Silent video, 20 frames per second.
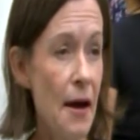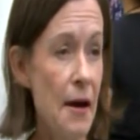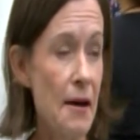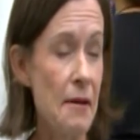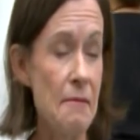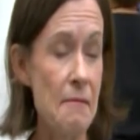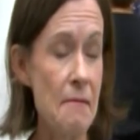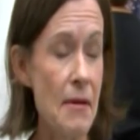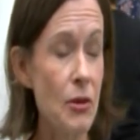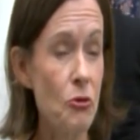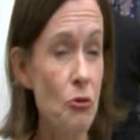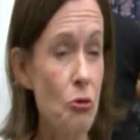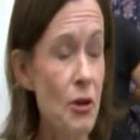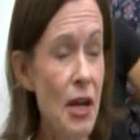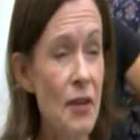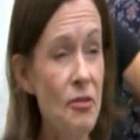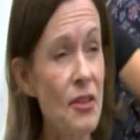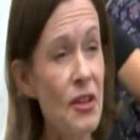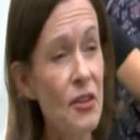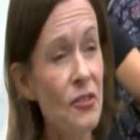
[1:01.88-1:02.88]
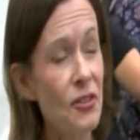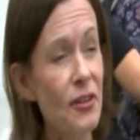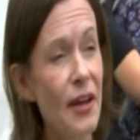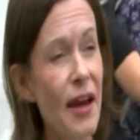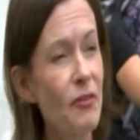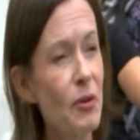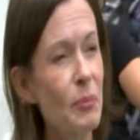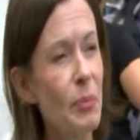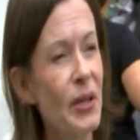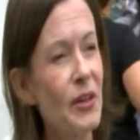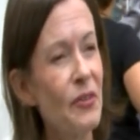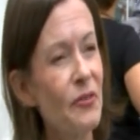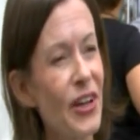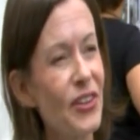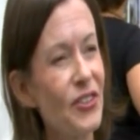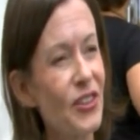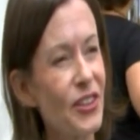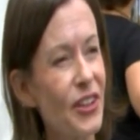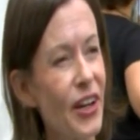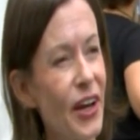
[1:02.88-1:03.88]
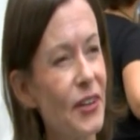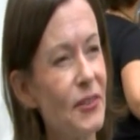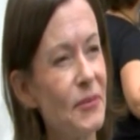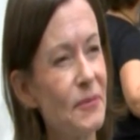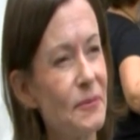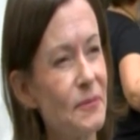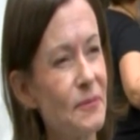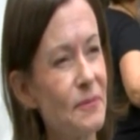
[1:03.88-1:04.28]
uh, and create things that haven't been invented yet.